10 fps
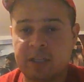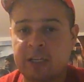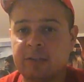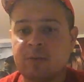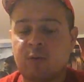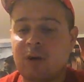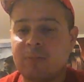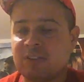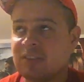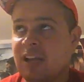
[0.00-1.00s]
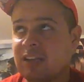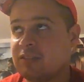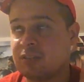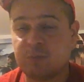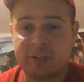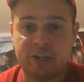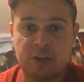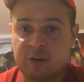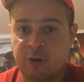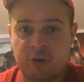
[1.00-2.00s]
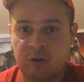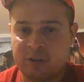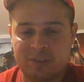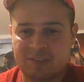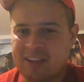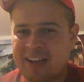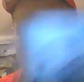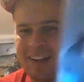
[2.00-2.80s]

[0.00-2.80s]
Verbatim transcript: in Quantum of Solace is with another girl because